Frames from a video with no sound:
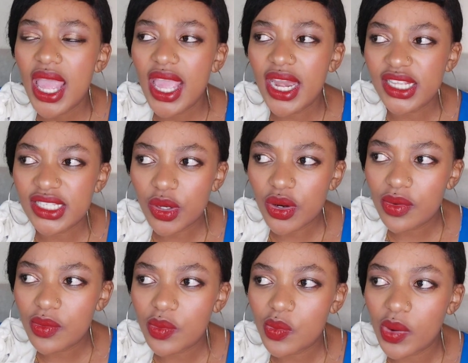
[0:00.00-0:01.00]
and as a,
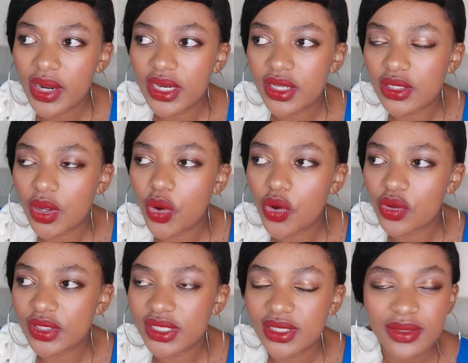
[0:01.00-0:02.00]
wide as
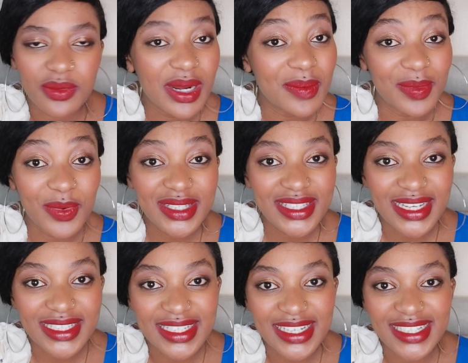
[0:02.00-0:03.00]
across. What am, what's
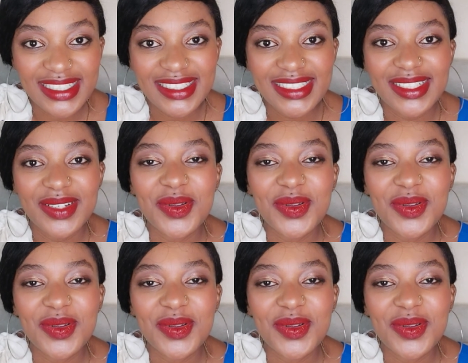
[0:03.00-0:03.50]
that English?